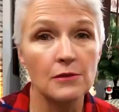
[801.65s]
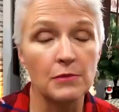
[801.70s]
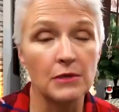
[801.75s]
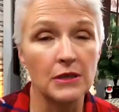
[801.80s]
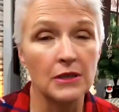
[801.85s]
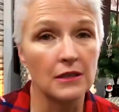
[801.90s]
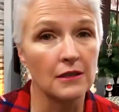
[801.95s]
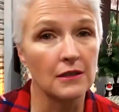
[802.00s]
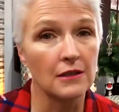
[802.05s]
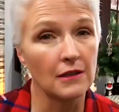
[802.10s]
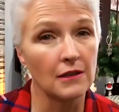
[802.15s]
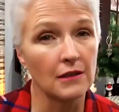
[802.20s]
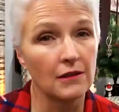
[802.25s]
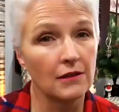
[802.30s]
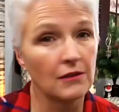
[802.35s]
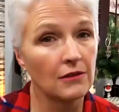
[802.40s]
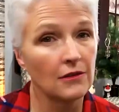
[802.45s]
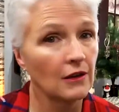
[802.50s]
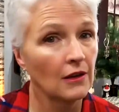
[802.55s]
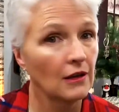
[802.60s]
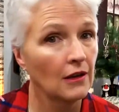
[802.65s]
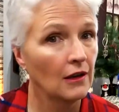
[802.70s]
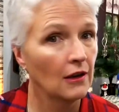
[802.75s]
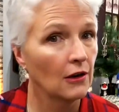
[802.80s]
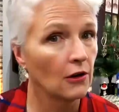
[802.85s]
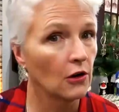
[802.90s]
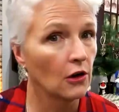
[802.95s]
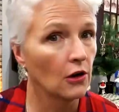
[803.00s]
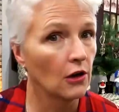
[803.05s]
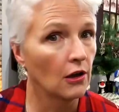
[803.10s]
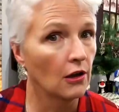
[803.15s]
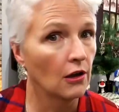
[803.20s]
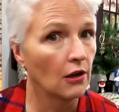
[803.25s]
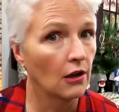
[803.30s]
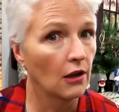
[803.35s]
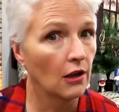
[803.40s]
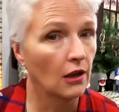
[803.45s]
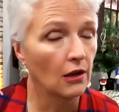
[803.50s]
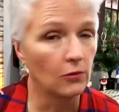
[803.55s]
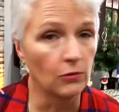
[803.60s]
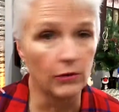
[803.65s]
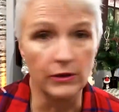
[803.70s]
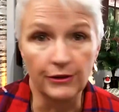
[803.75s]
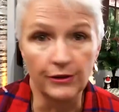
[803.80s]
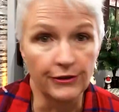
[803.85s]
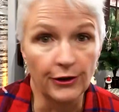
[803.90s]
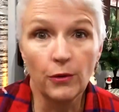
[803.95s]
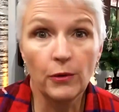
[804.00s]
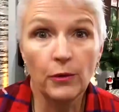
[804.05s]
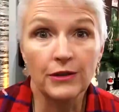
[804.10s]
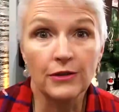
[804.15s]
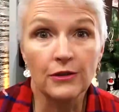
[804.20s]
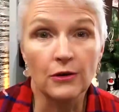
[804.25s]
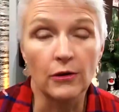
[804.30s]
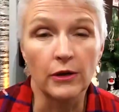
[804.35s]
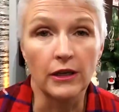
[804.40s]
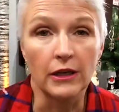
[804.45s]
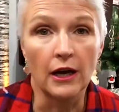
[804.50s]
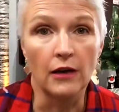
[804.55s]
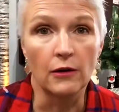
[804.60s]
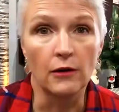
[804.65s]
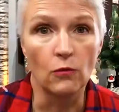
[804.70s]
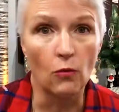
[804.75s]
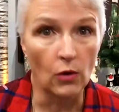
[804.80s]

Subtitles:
because we don't know what's going on.